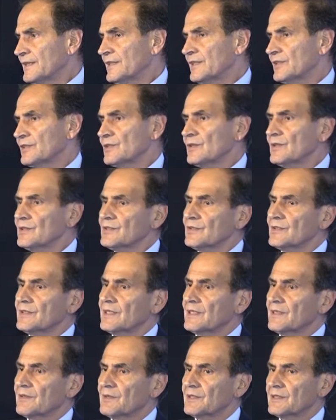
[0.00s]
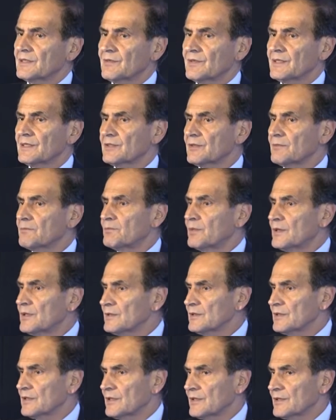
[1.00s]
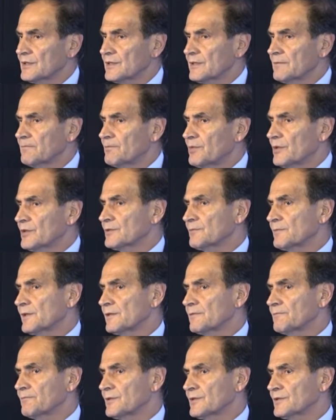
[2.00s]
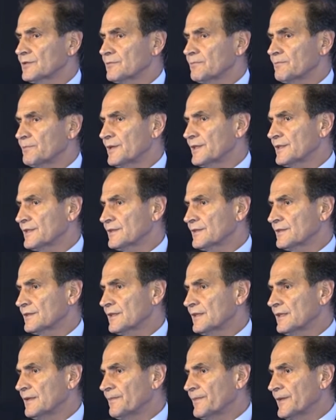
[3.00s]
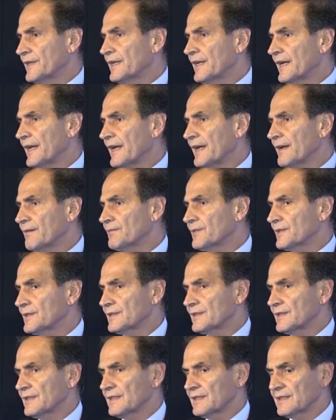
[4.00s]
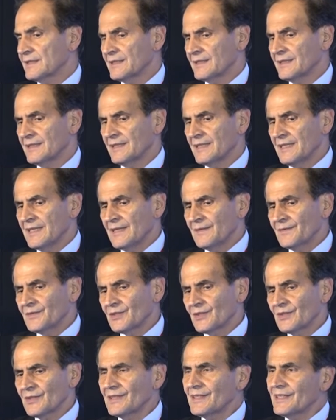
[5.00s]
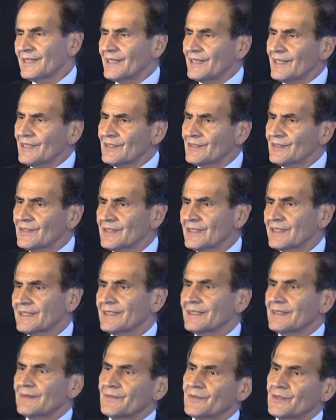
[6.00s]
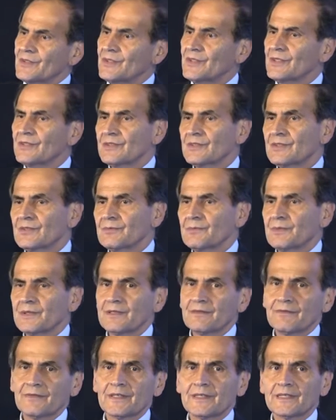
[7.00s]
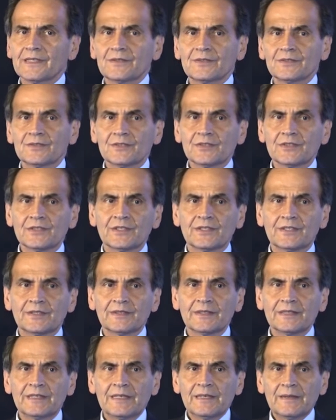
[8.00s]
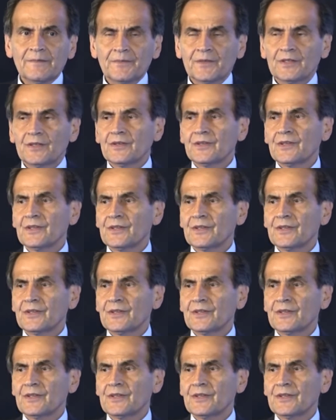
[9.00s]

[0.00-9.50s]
There's also an increased risk of bone loss in postmenopausal patients in Canada studies. So in the elderly, you're going to be very concerned. The